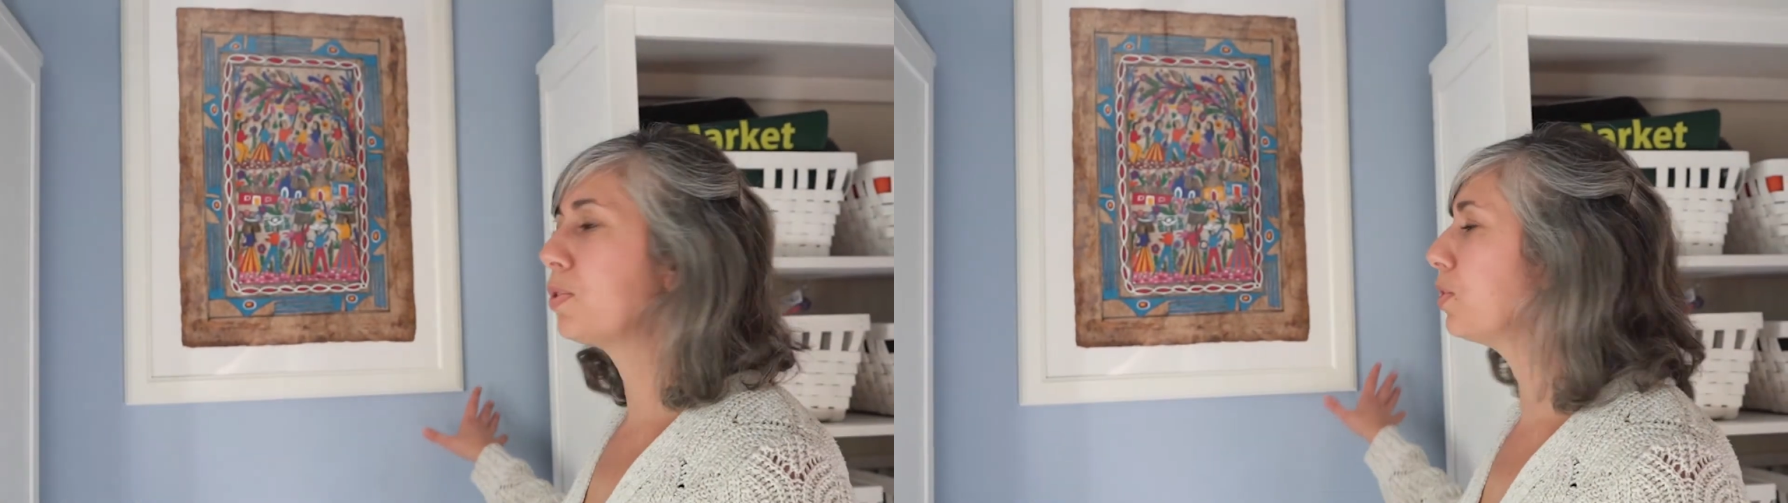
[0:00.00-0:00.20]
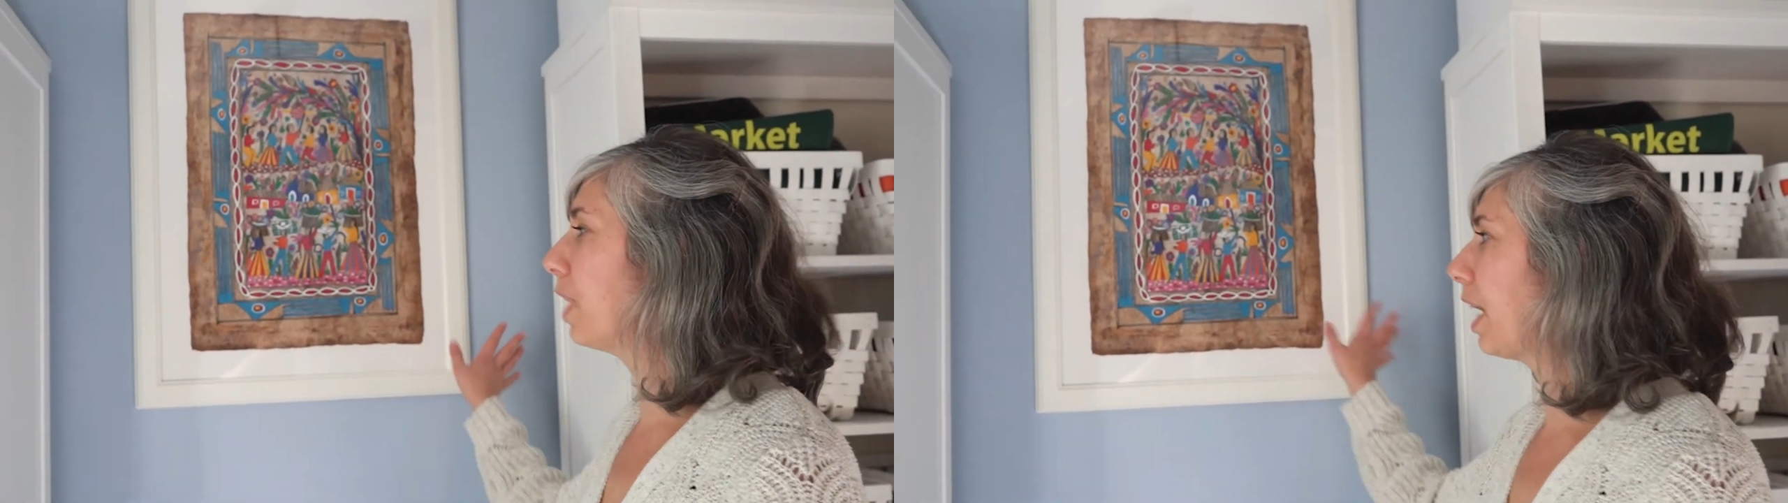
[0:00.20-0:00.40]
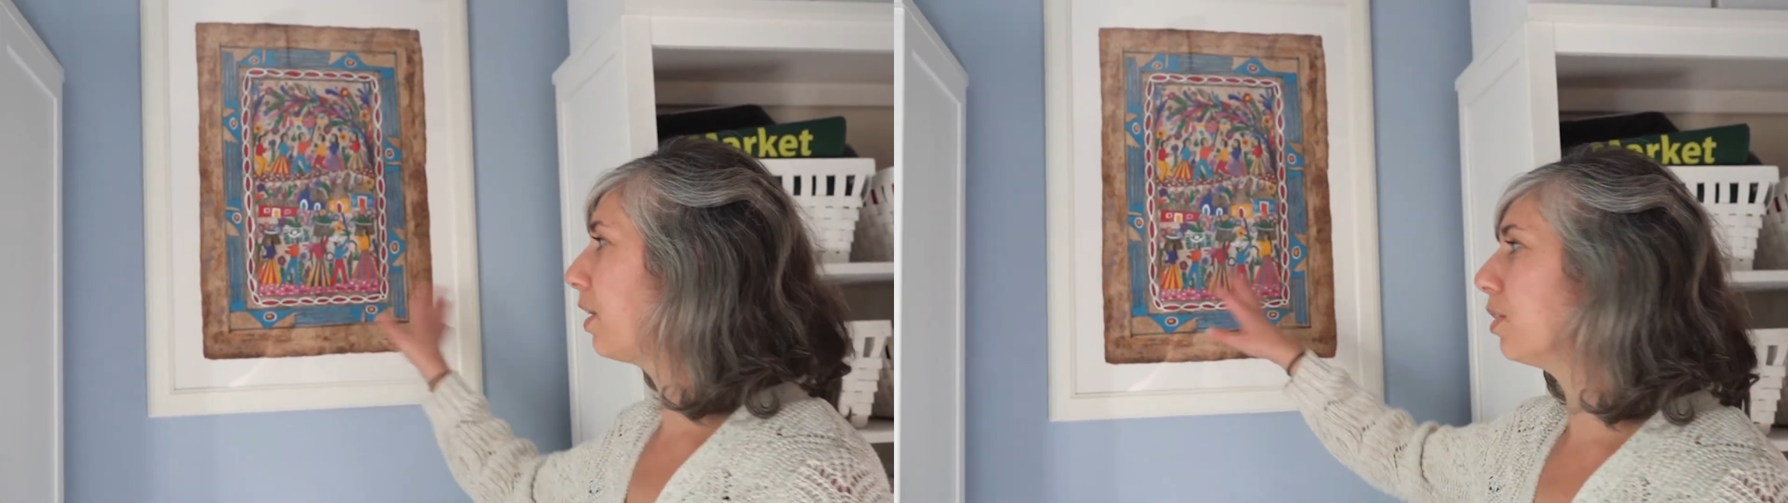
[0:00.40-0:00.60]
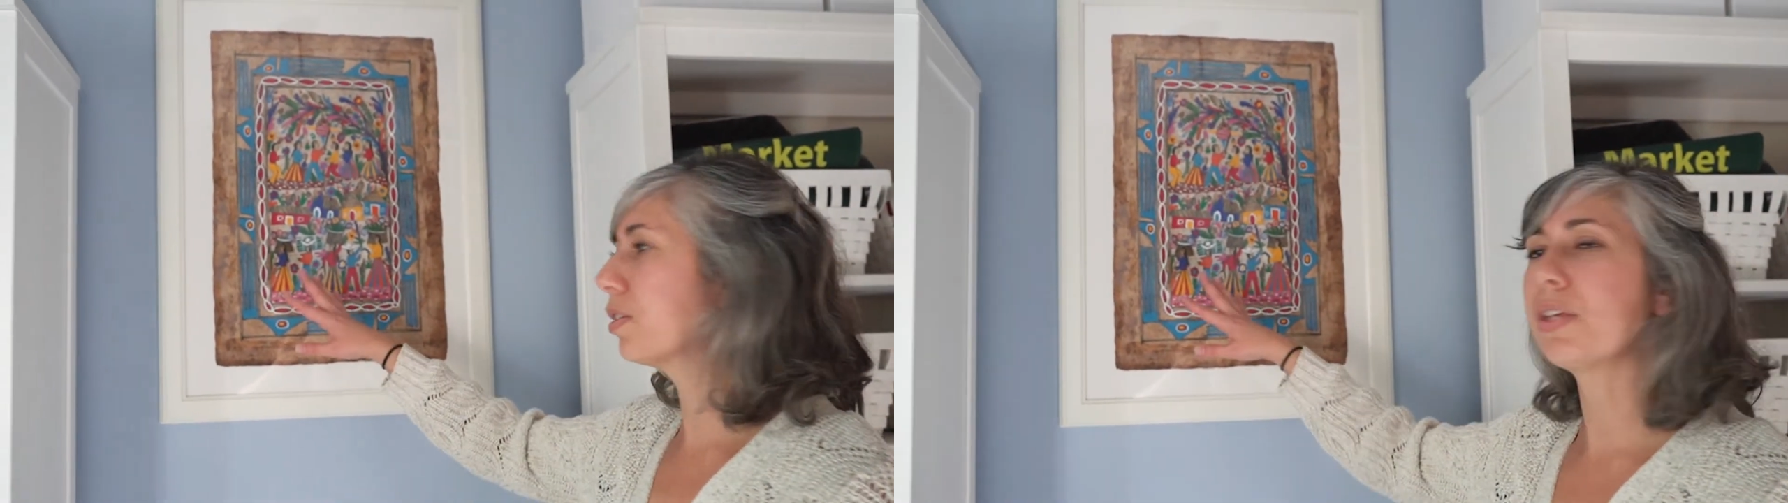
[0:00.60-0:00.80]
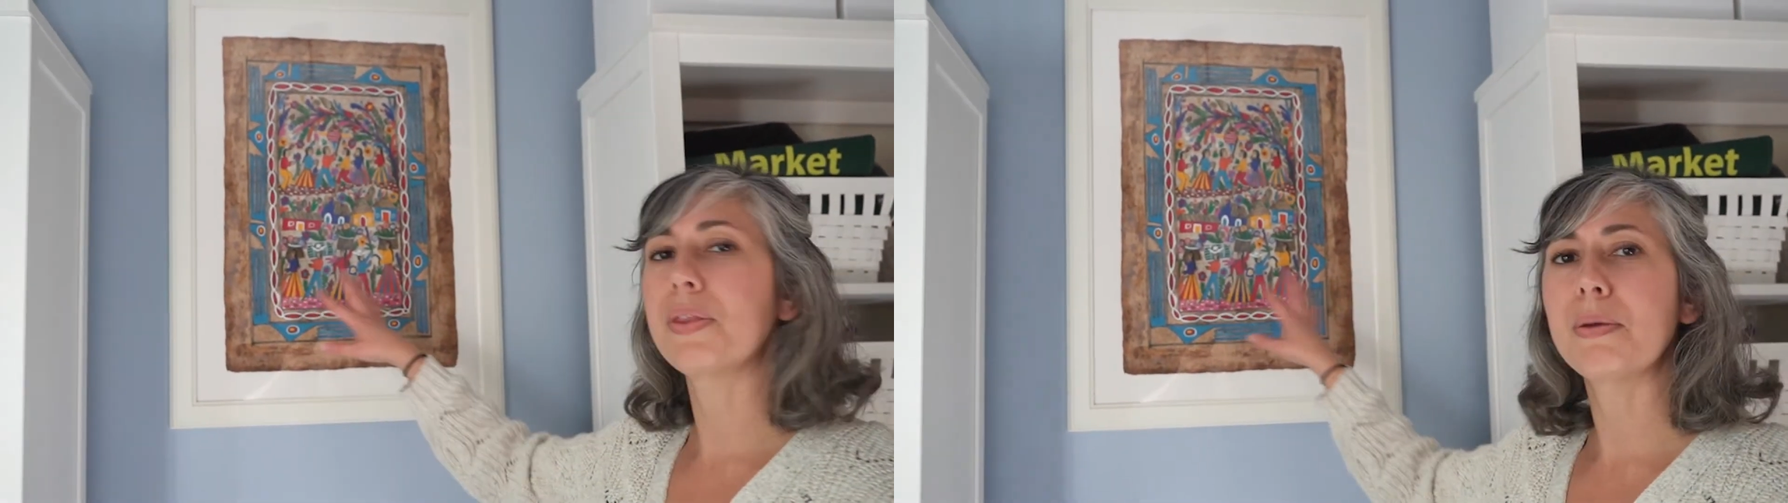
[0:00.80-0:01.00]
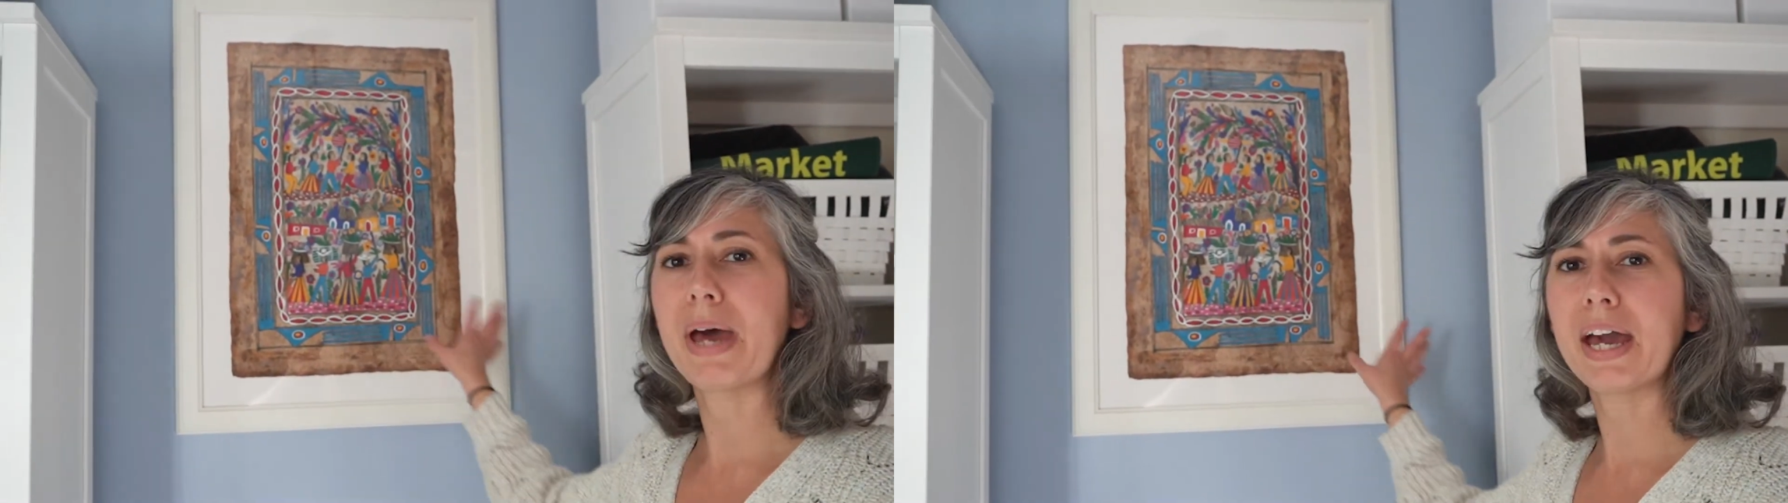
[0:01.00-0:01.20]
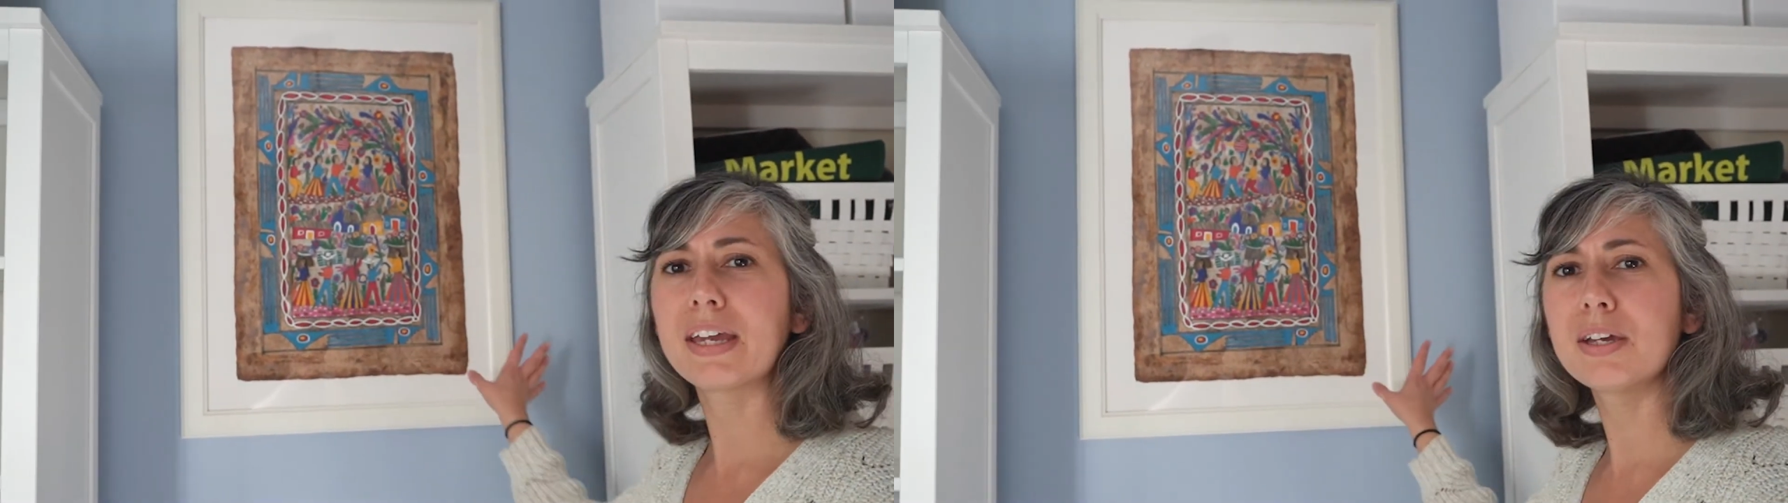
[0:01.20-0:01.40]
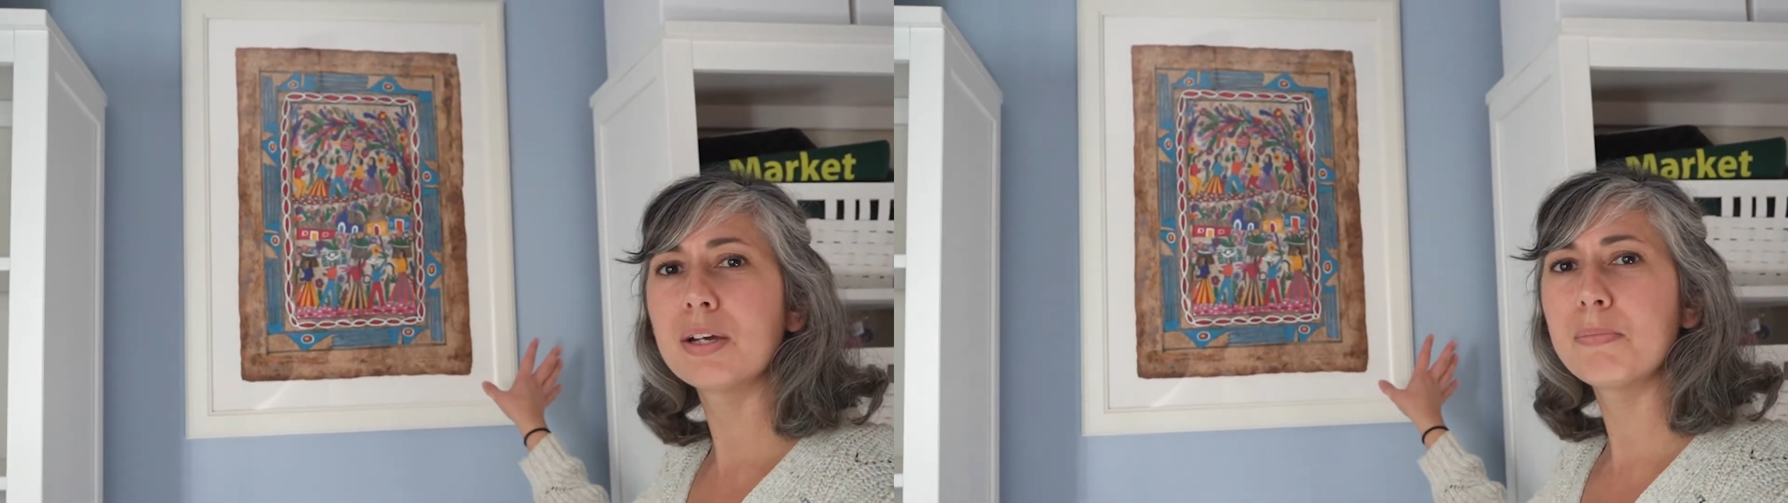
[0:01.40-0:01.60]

you'll add hooks on the back here,